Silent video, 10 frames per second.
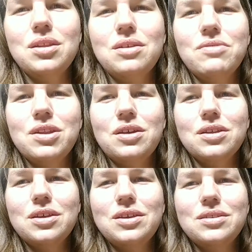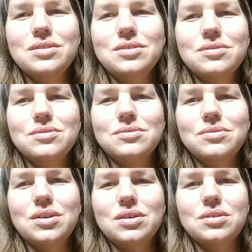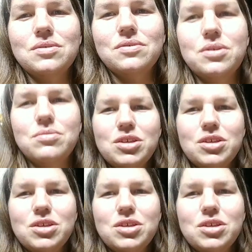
every now and again from this